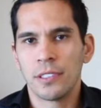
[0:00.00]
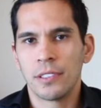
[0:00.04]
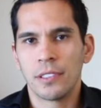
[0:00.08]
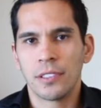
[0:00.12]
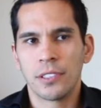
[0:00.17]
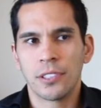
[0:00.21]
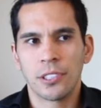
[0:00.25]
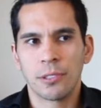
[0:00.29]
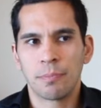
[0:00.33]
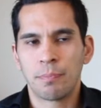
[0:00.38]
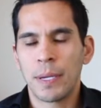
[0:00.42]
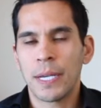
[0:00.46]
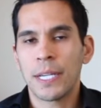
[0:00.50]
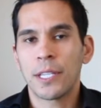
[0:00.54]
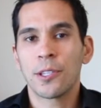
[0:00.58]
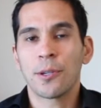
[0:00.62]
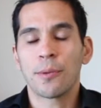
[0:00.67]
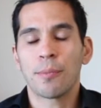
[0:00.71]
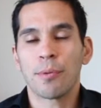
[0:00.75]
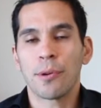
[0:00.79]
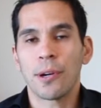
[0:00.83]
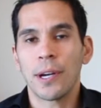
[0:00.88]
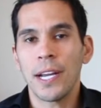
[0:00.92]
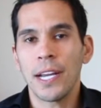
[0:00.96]
just pick
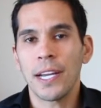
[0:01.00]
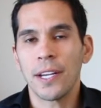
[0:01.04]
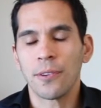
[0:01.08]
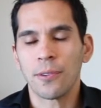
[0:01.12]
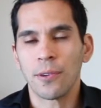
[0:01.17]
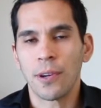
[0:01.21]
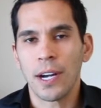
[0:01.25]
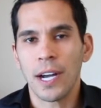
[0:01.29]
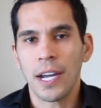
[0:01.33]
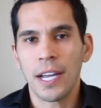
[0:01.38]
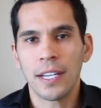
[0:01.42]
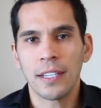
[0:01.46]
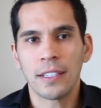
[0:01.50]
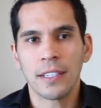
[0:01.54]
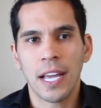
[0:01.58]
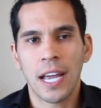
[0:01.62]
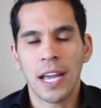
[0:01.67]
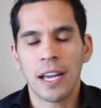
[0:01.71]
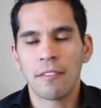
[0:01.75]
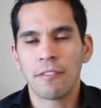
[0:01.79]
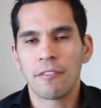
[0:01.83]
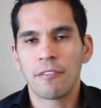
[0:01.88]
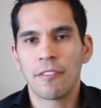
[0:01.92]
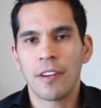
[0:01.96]
their brain, right, and
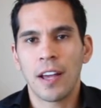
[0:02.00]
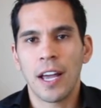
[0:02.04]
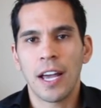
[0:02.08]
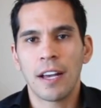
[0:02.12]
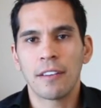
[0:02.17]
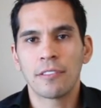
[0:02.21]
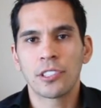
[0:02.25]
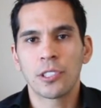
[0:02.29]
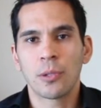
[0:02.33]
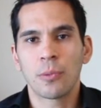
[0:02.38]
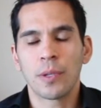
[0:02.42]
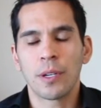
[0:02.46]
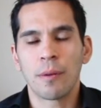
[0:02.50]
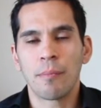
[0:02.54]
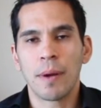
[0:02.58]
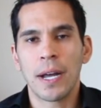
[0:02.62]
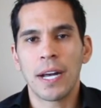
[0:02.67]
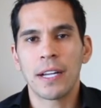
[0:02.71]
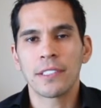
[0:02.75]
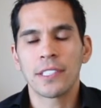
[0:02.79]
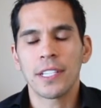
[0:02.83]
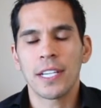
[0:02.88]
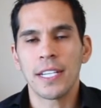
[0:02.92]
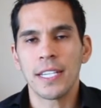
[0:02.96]
have someone to
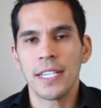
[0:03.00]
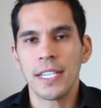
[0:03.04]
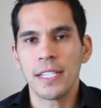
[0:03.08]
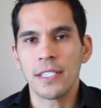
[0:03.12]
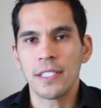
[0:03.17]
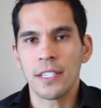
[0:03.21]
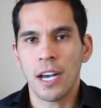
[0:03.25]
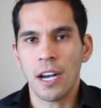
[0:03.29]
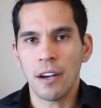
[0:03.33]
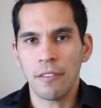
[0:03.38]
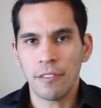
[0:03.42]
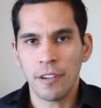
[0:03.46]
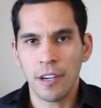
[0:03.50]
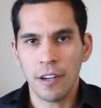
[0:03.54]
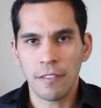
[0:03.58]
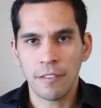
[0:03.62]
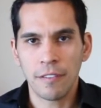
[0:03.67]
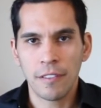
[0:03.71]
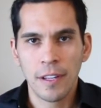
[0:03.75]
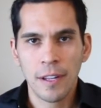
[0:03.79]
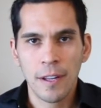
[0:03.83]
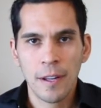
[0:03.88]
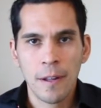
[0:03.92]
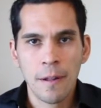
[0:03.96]
bounce ideas off
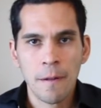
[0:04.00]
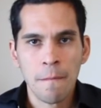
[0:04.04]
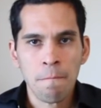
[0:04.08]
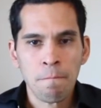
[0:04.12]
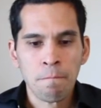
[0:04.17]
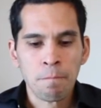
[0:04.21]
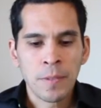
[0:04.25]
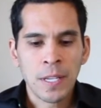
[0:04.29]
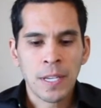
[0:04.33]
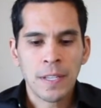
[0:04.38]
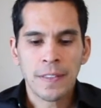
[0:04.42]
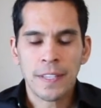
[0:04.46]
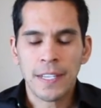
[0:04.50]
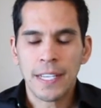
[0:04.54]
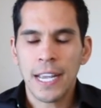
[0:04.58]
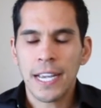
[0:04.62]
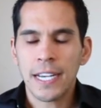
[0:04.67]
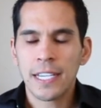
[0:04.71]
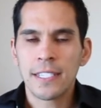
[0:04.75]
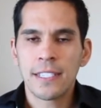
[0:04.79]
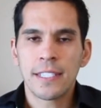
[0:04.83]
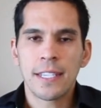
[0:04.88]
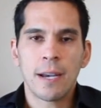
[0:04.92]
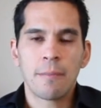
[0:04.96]
of. The
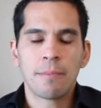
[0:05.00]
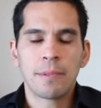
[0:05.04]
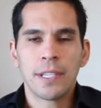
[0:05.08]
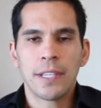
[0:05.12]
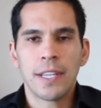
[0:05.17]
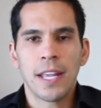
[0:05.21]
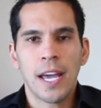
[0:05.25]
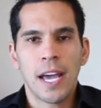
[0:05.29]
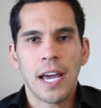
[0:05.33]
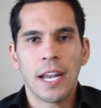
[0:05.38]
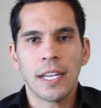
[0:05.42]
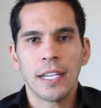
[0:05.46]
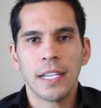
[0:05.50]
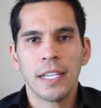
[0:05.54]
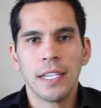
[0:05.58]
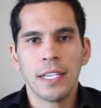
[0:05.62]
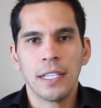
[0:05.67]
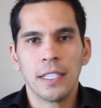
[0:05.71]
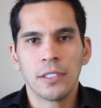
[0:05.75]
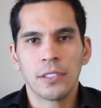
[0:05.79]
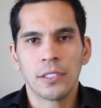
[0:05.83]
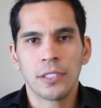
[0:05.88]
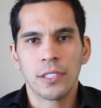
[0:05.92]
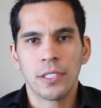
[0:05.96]
next step to that
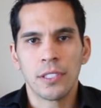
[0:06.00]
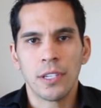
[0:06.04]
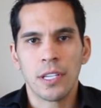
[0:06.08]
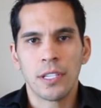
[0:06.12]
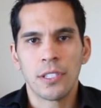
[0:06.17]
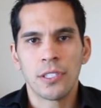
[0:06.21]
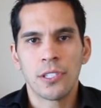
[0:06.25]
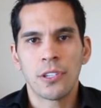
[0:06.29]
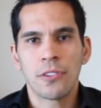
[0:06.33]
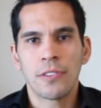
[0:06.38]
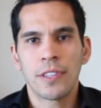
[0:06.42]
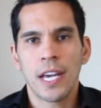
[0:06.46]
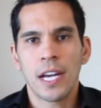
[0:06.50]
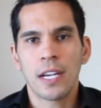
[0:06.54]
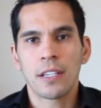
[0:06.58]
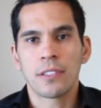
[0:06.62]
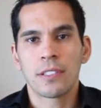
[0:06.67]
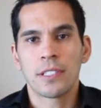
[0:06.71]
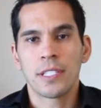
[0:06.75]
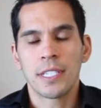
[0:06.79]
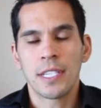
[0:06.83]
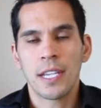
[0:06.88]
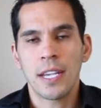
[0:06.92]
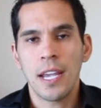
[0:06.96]
is in
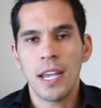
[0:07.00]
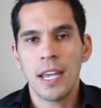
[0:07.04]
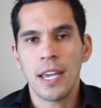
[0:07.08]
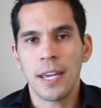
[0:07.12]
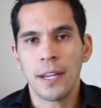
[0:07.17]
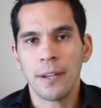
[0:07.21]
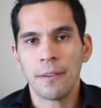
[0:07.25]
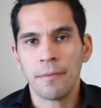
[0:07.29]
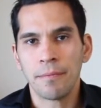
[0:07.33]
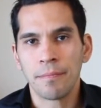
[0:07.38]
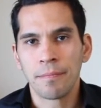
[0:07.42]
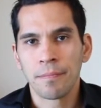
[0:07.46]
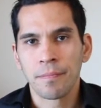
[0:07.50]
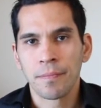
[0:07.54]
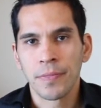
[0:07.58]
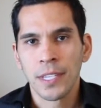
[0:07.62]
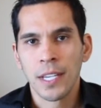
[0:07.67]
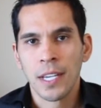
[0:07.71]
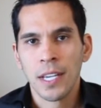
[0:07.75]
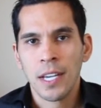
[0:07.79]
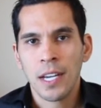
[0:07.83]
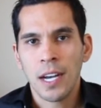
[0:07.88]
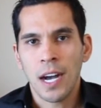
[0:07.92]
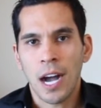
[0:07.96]
2010,
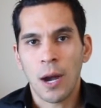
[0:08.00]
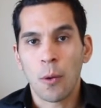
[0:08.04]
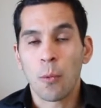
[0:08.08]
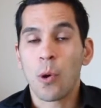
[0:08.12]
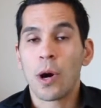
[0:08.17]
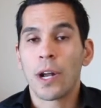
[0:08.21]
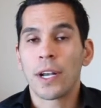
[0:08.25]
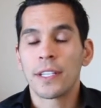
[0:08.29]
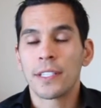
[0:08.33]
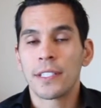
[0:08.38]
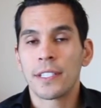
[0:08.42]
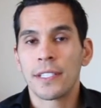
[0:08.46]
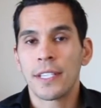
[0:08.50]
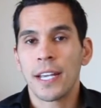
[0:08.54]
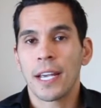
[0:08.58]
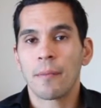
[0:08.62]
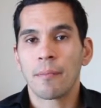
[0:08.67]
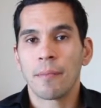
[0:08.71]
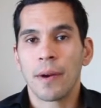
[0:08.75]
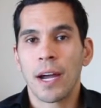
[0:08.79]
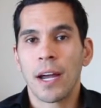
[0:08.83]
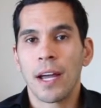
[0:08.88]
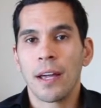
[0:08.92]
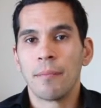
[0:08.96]
I wanted to
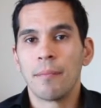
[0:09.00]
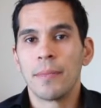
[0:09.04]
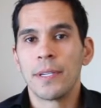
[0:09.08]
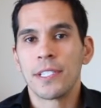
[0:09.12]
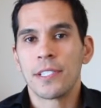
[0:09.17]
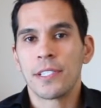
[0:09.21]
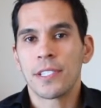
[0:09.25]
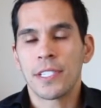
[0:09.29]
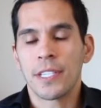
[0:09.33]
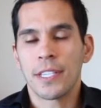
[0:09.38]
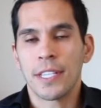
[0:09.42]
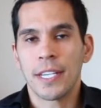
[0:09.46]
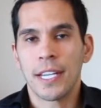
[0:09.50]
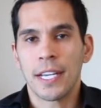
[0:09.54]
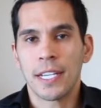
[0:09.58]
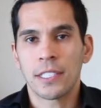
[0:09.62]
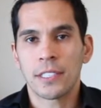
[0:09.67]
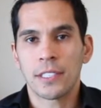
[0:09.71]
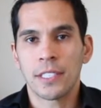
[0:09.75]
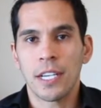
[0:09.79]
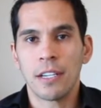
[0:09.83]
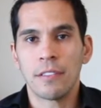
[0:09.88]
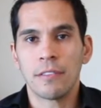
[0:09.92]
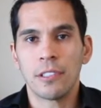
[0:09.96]
take my business to the
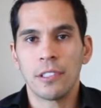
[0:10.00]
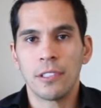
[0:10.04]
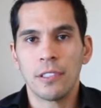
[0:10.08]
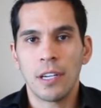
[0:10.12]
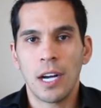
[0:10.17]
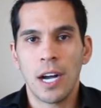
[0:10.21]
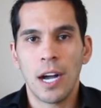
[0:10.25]
next level.